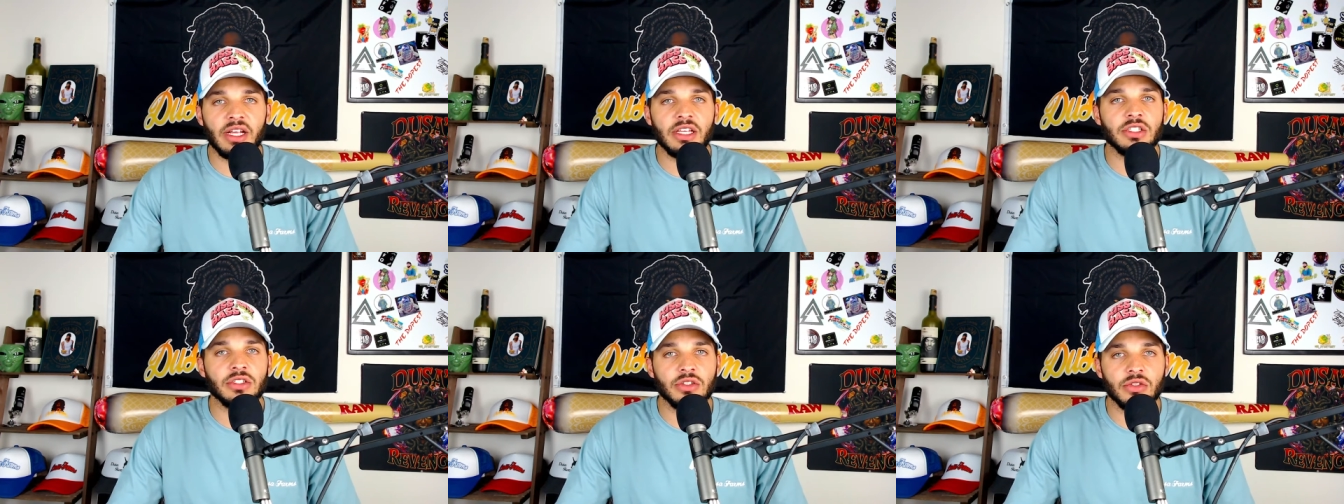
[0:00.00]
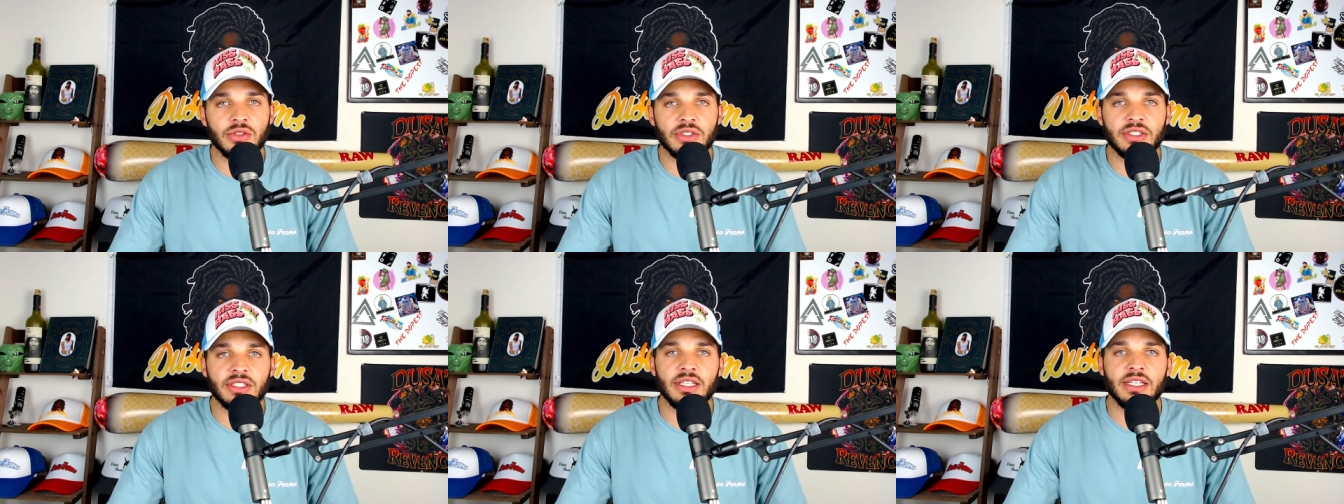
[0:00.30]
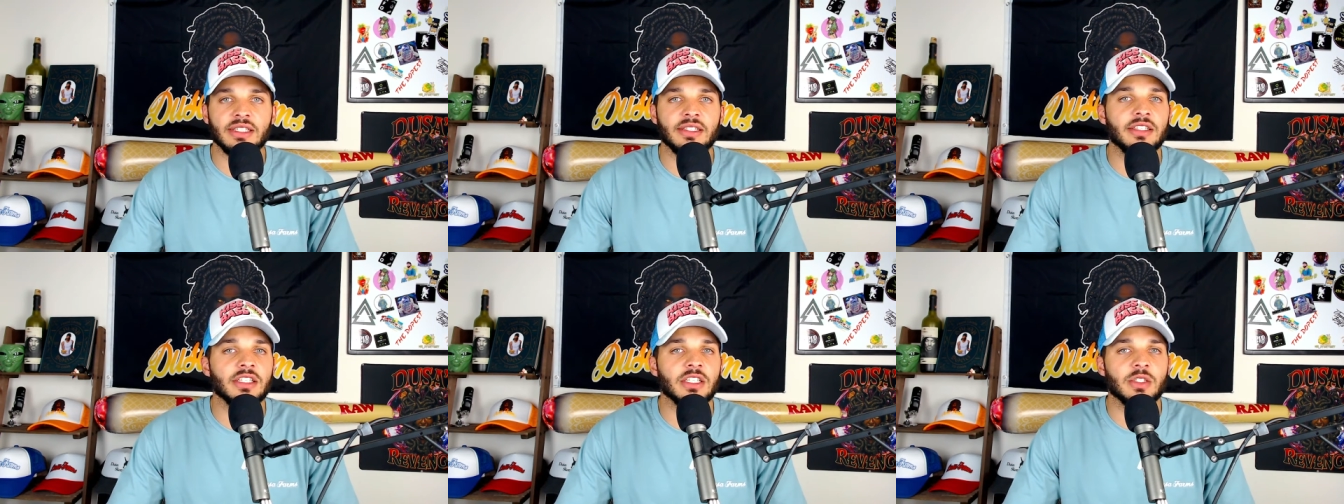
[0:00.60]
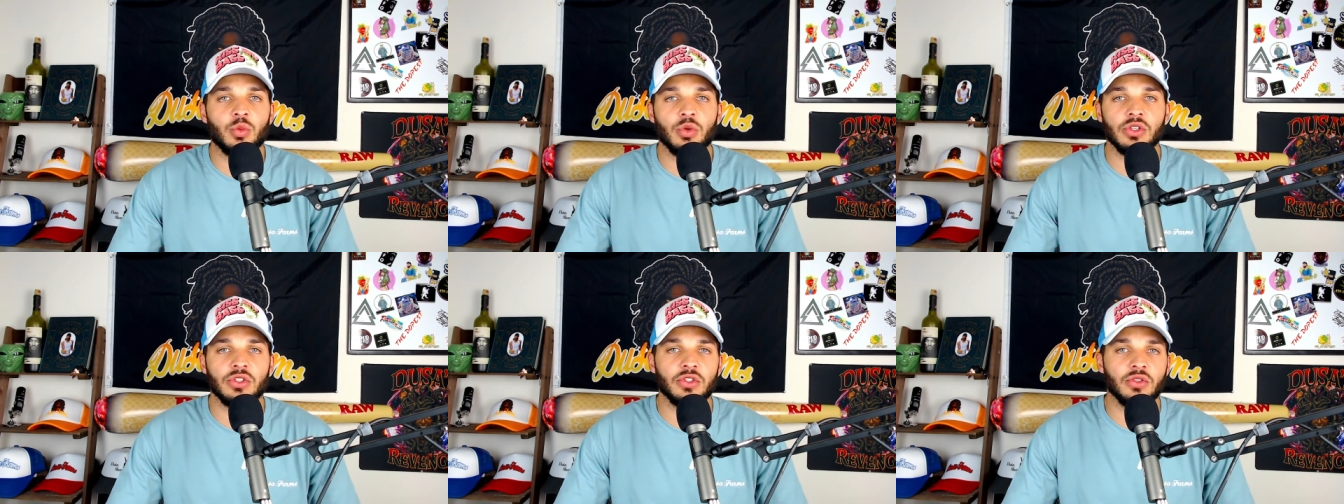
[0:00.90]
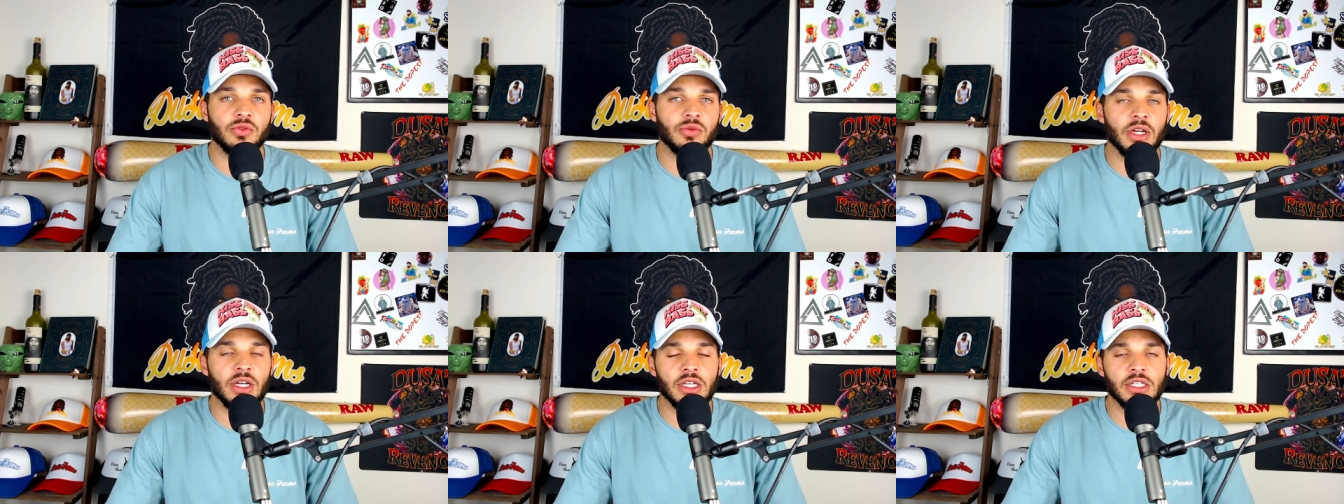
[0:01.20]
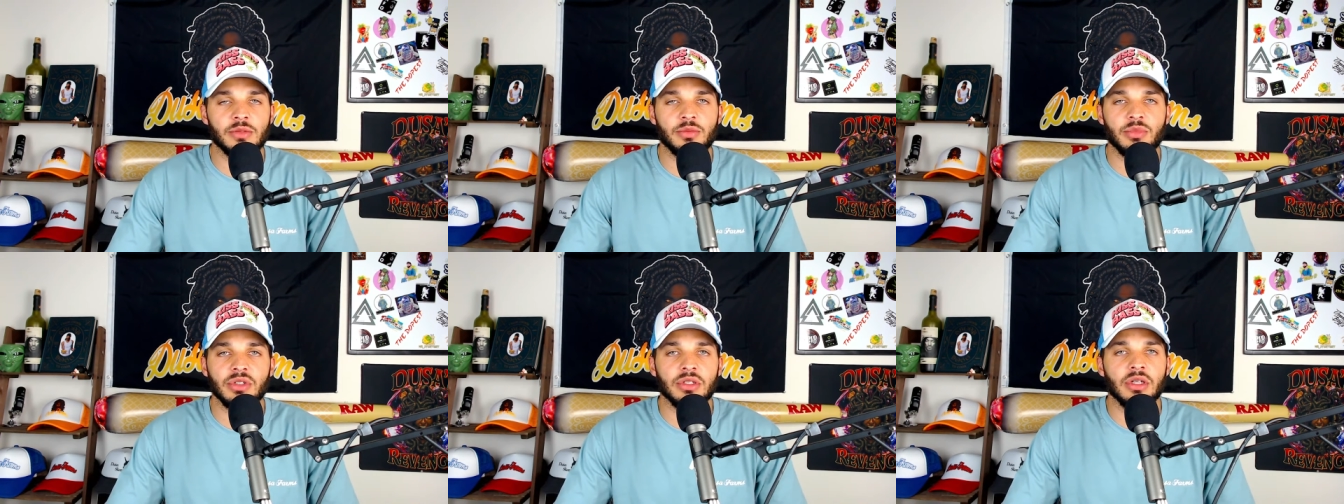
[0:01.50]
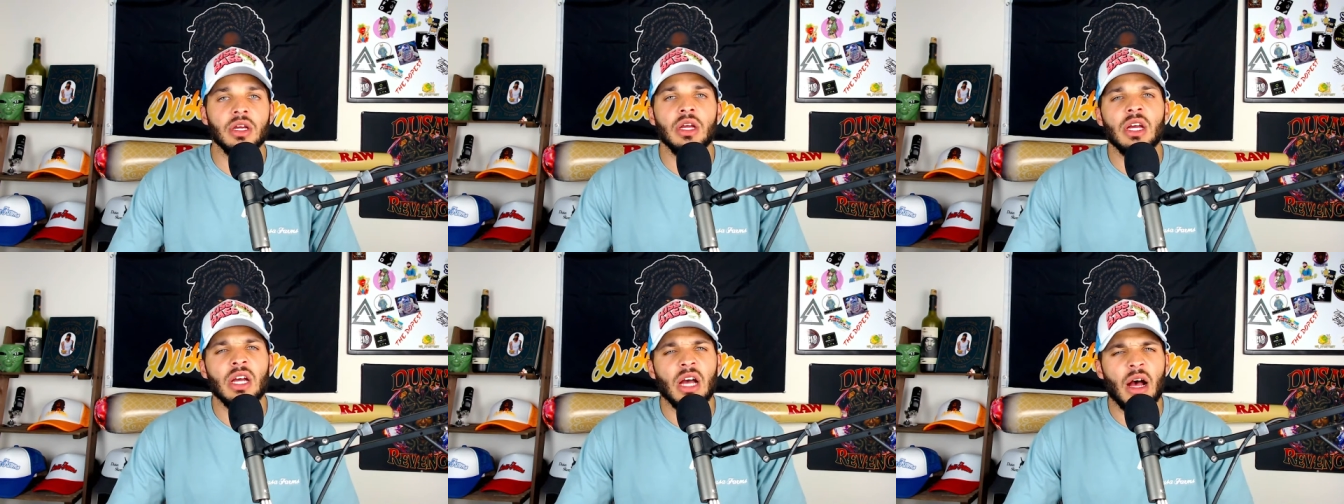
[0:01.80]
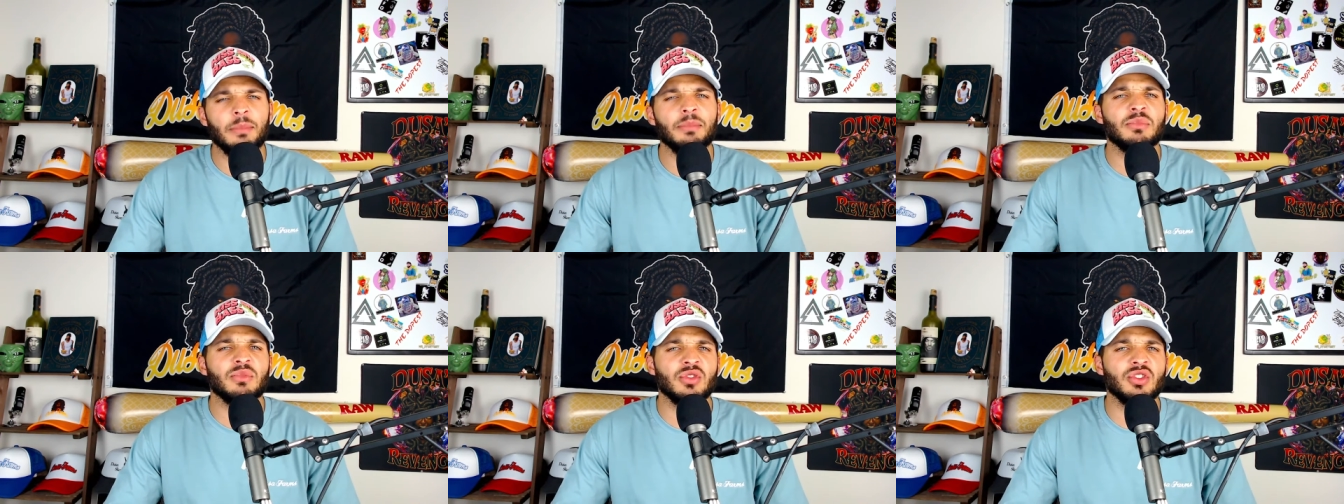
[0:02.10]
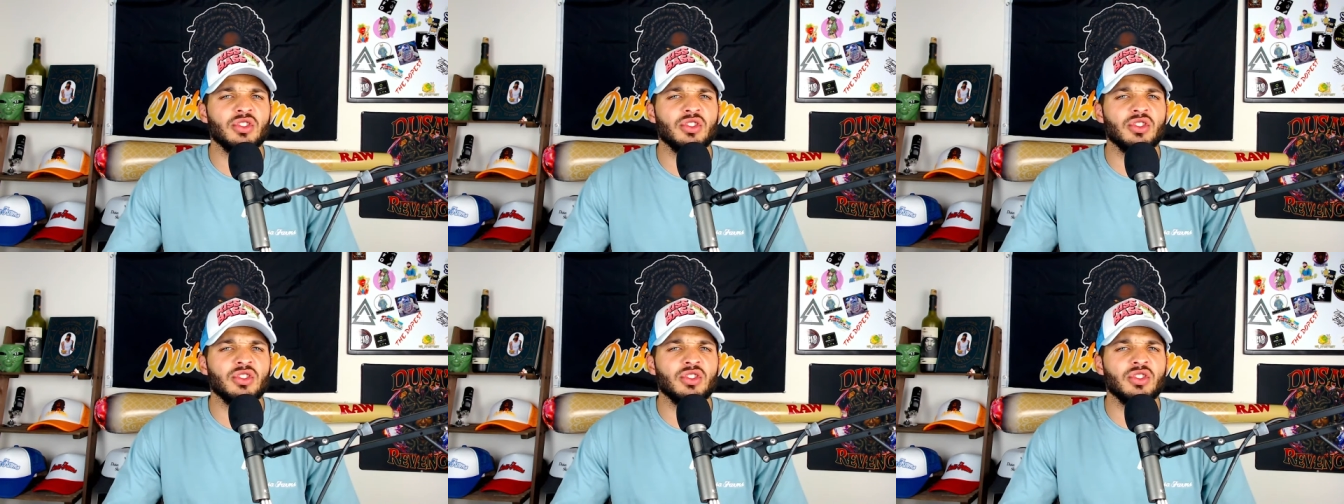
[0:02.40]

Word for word: you know, it's in that 6.2 range, but I'm,